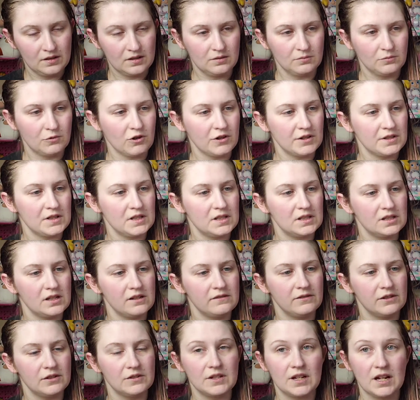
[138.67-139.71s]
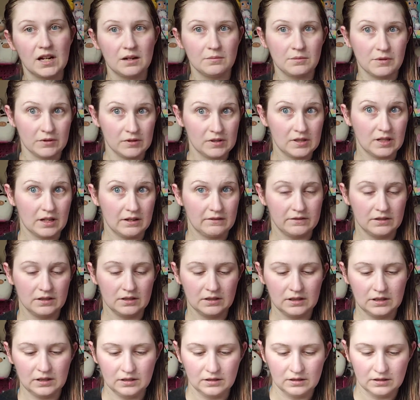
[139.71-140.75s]
crusty stuff on top. So it's
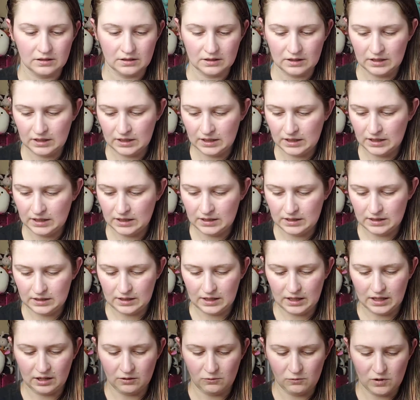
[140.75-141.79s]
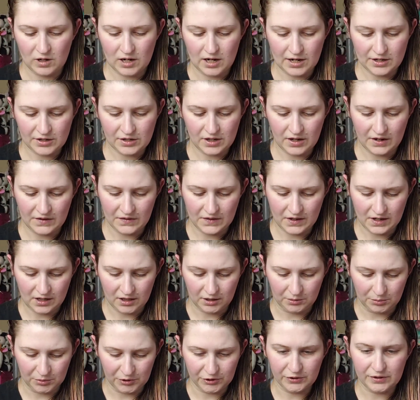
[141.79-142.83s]
definitely getting washed. And then
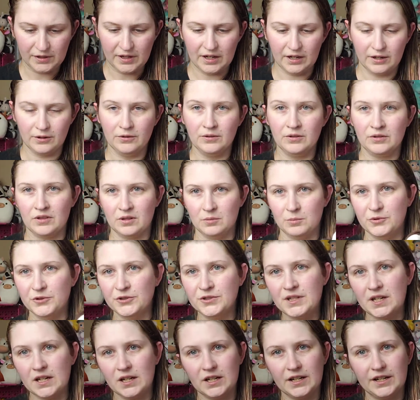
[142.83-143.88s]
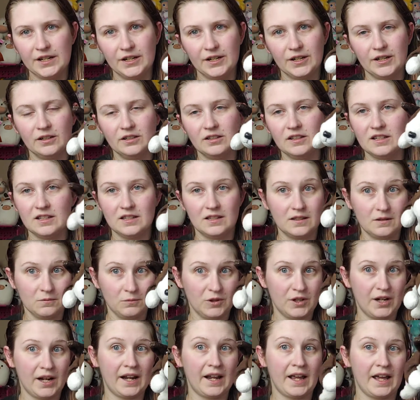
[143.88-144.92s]
Bruno, the Bull Terrier. This is
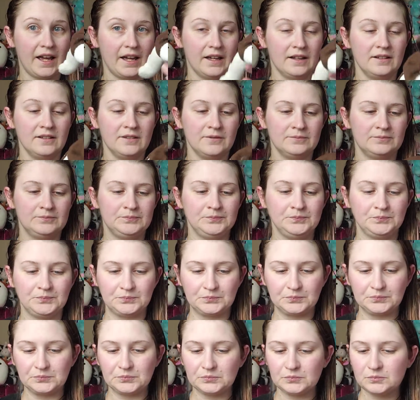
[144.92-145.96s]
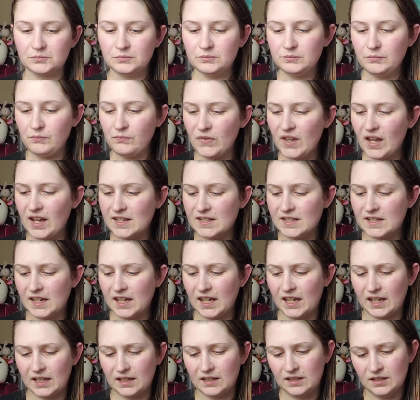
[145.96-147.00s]
one I had as a
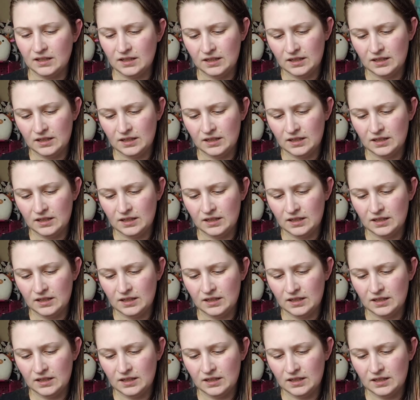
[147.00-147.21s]
kid.